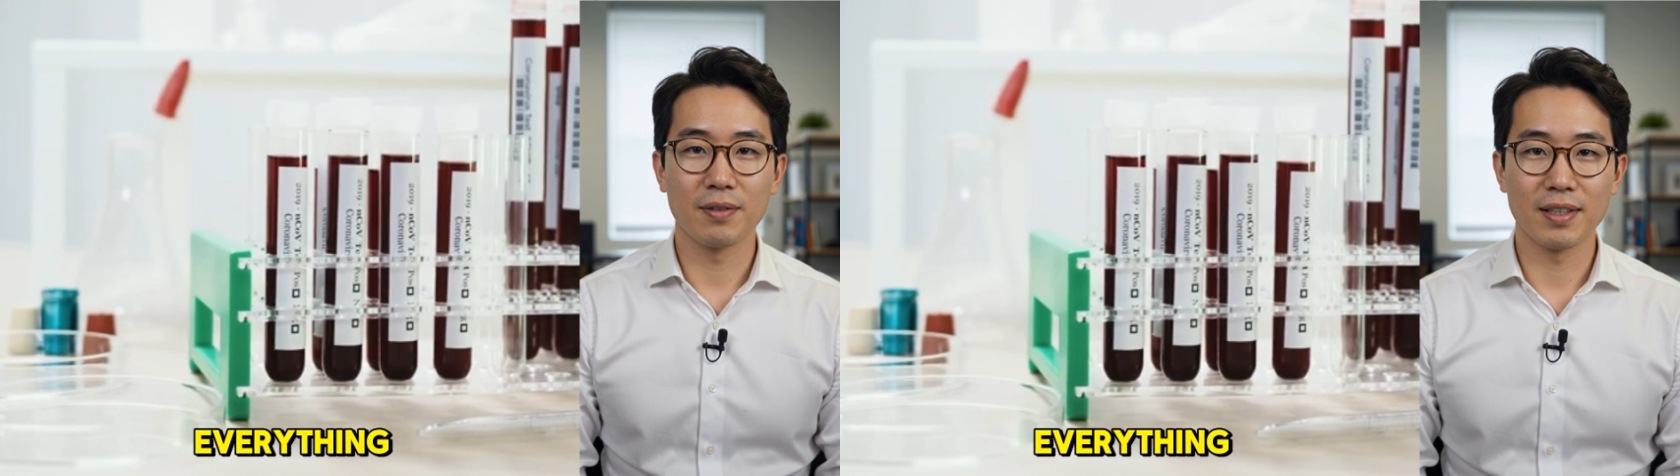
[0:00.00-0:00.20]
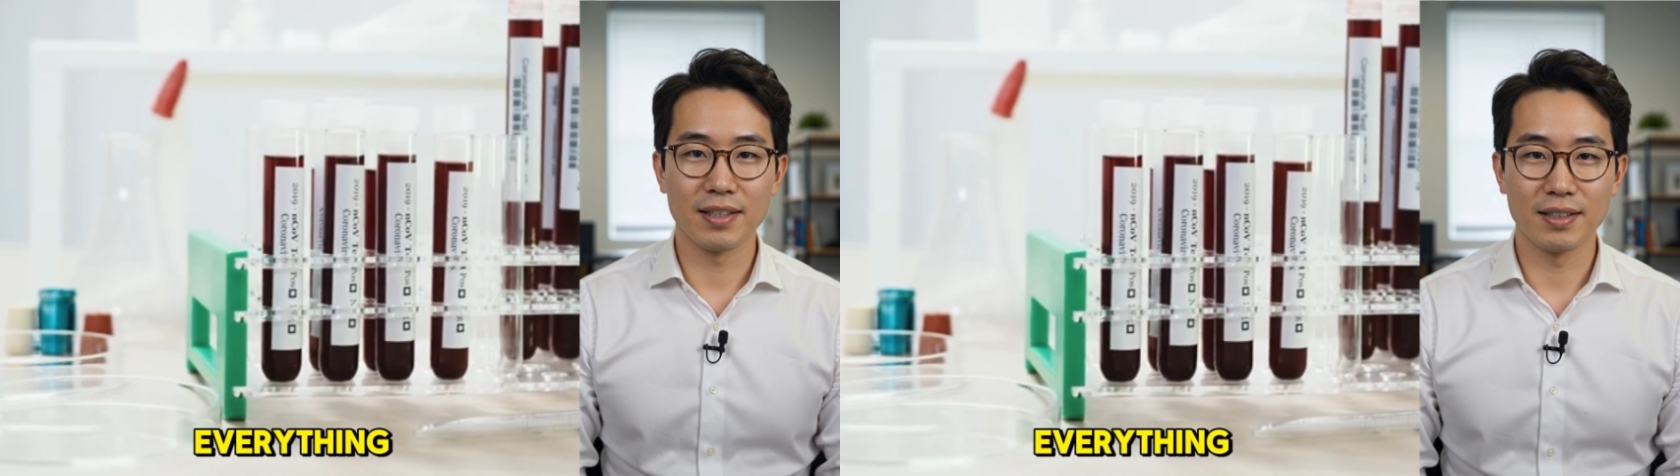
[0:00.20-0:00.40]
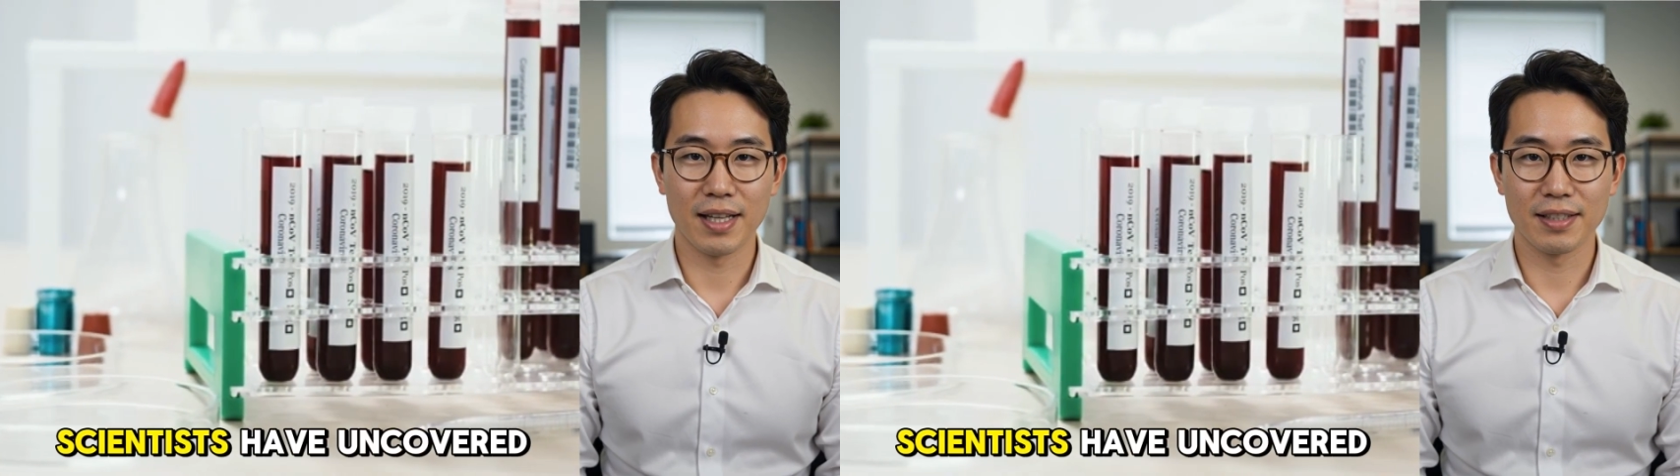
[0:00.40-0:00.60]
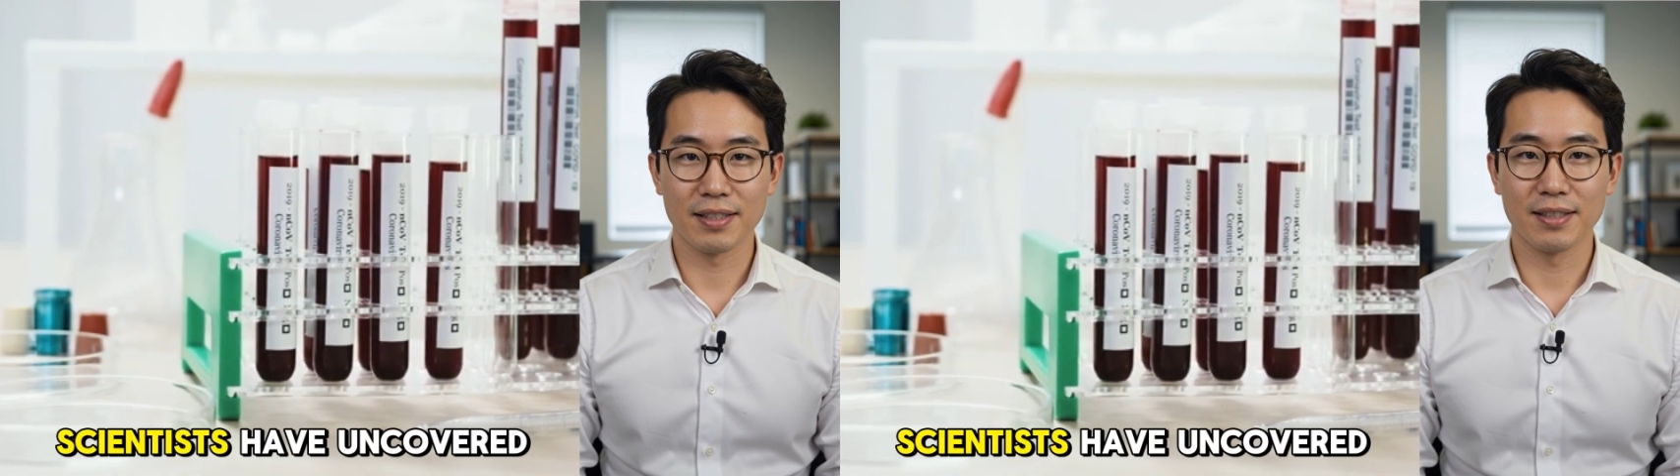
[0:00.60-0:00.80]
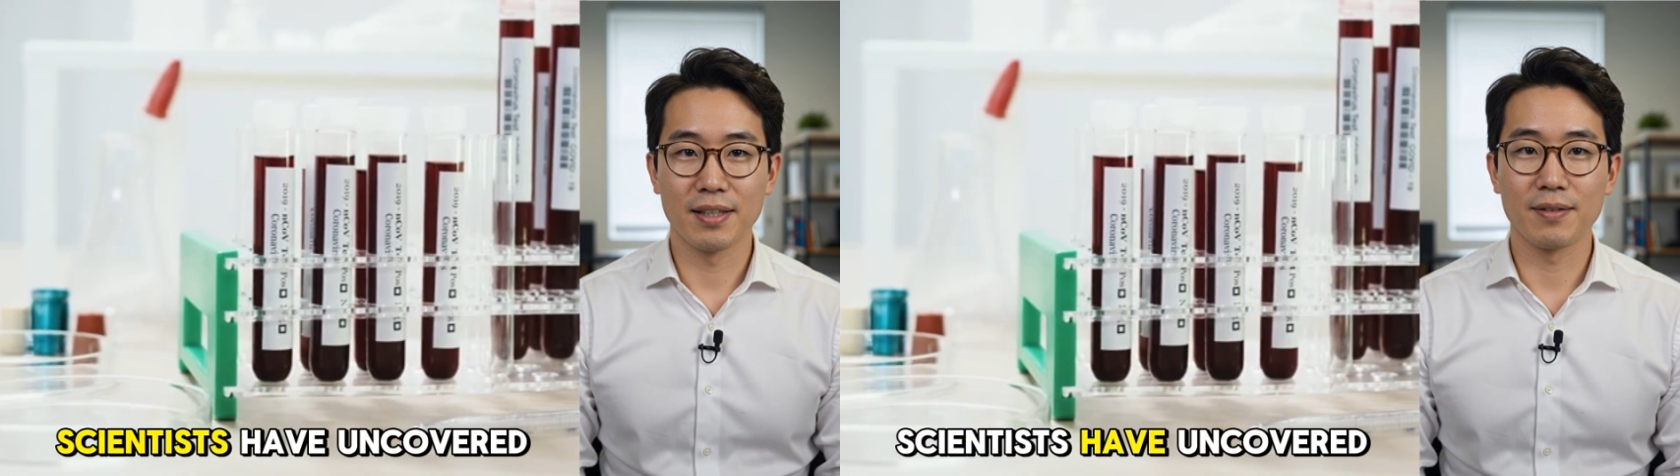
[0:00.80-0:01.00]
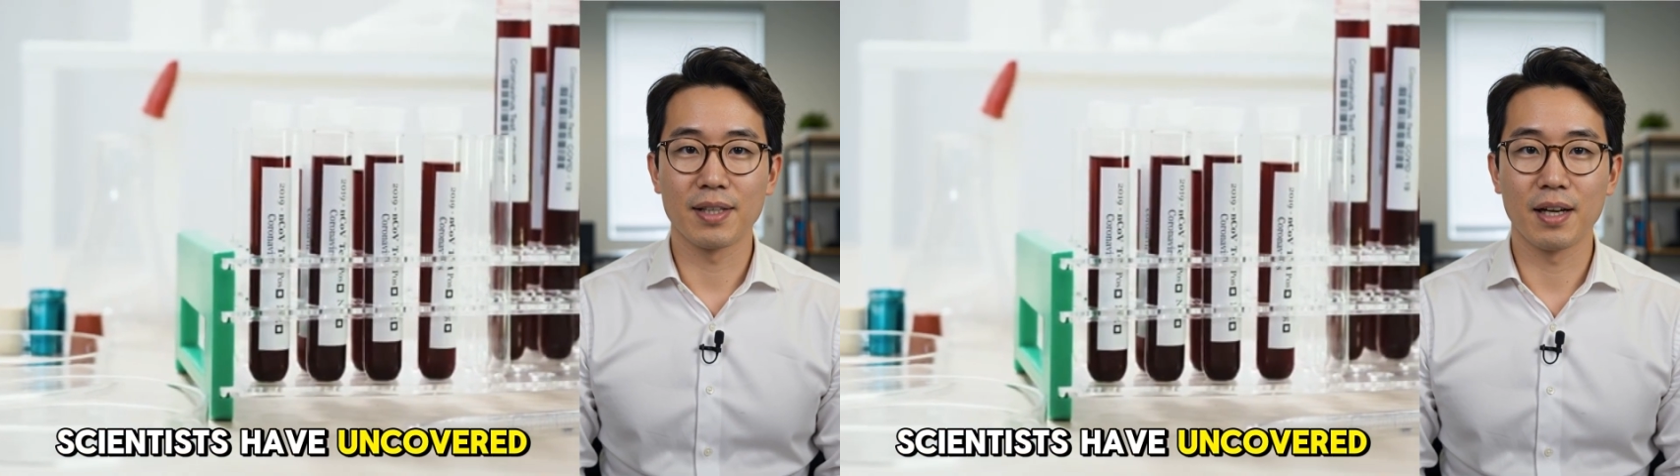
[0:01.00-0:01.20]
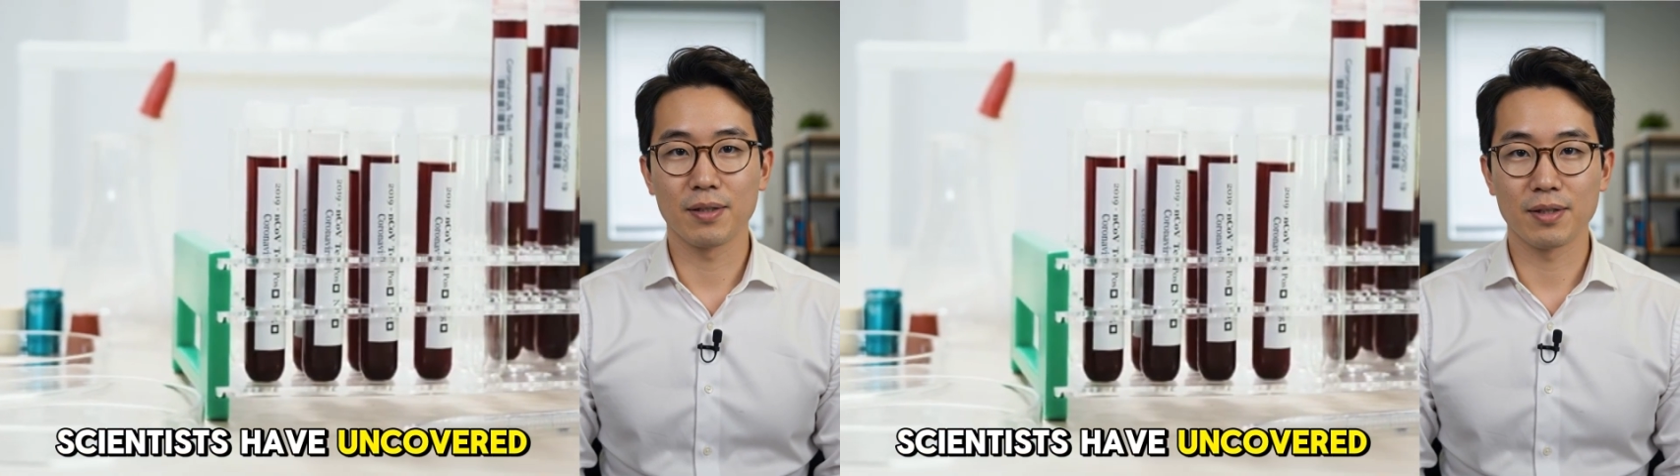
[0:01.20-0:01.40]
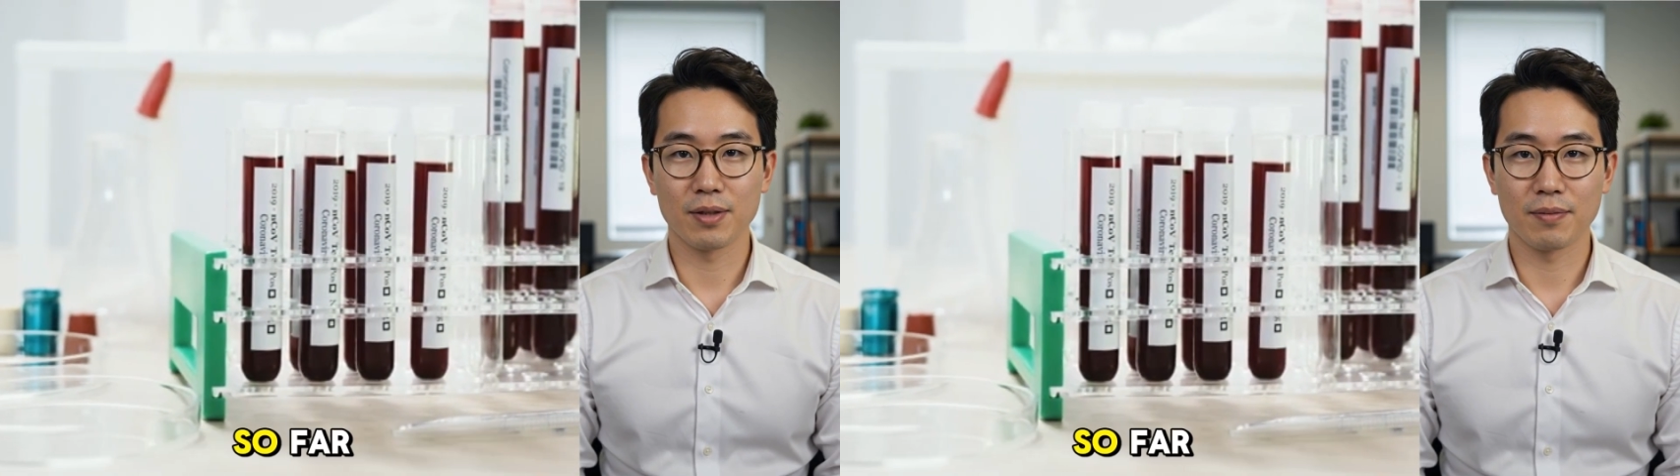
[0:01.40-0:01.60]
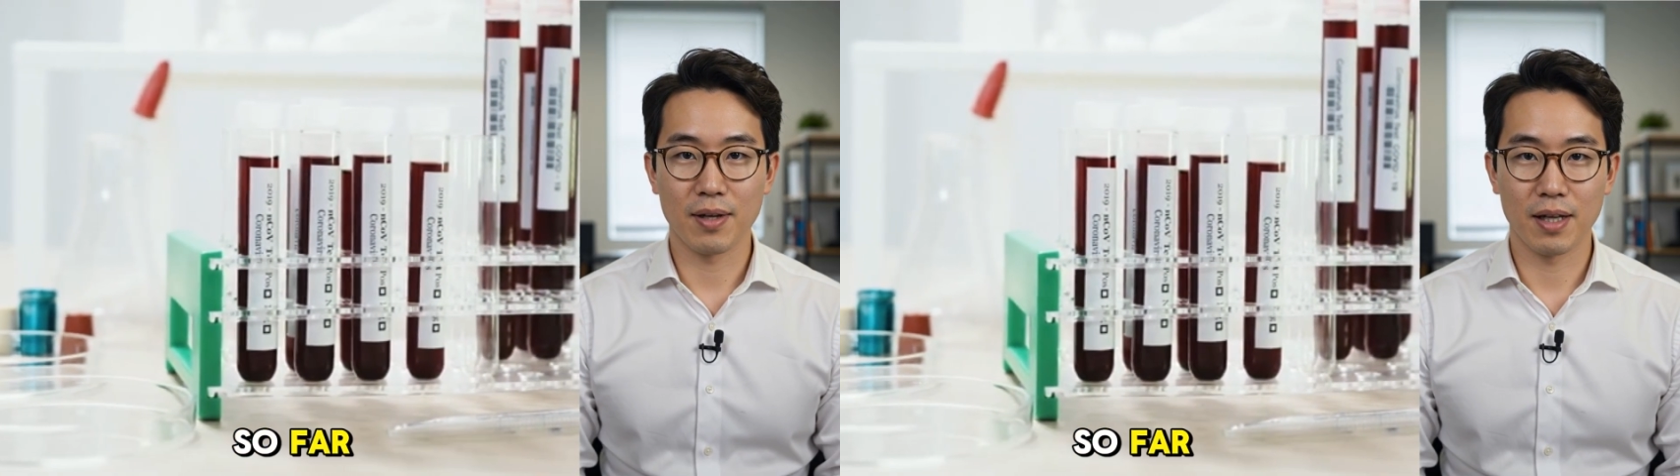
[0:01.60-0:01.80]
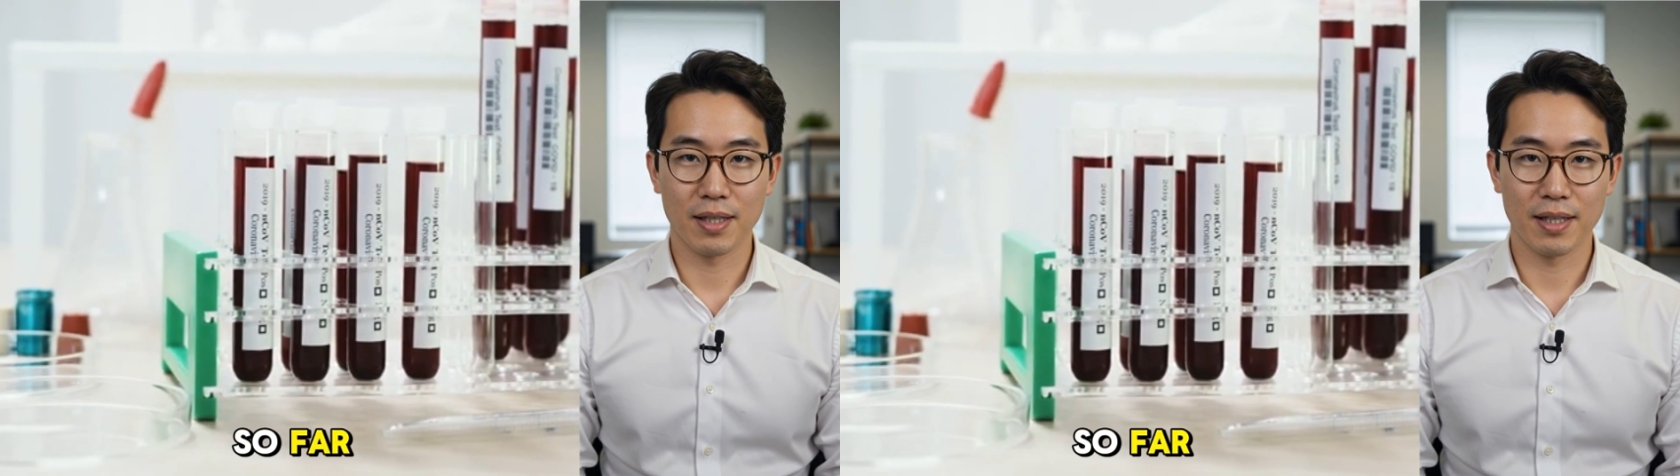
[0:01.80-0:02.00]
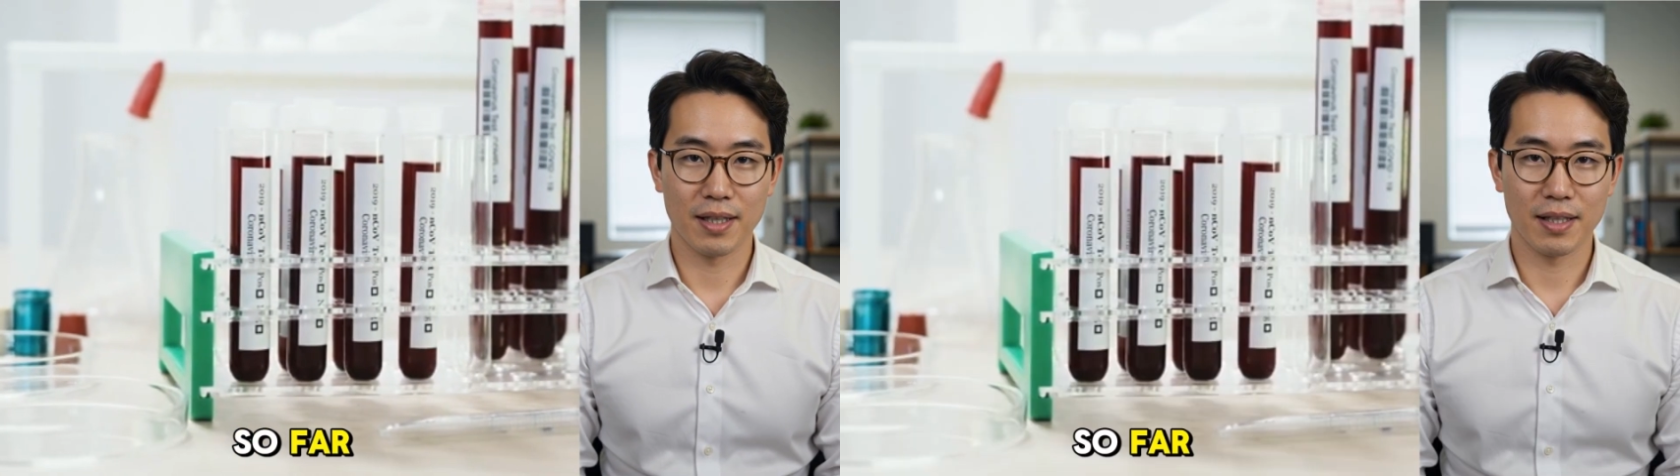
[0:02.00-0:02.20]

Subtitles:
everything scientists have uncovered so far,